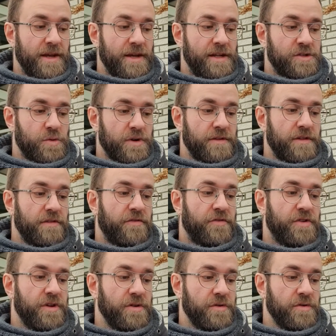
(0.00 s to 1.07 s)
It's one of the
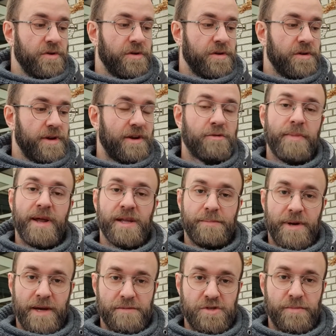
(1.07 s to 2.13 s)
few aromatic
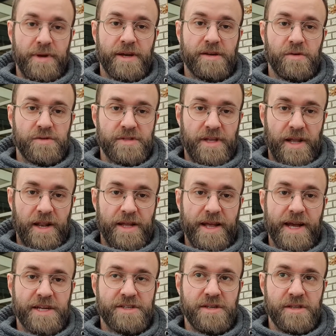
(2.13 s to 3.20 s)
pipe tobaccos that I
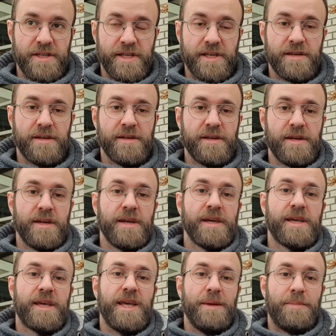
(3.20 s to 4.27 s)
actually
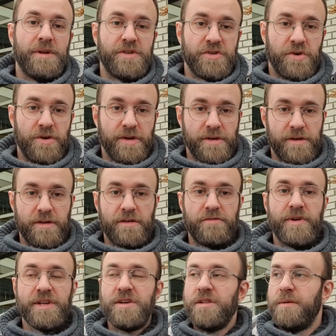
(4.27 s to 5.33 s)
keep enjoying on a
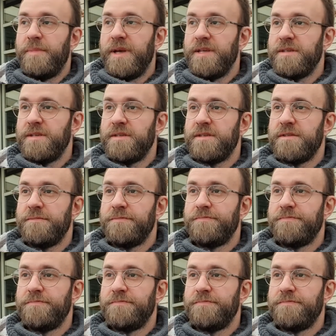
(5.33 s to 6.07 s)
regular basis.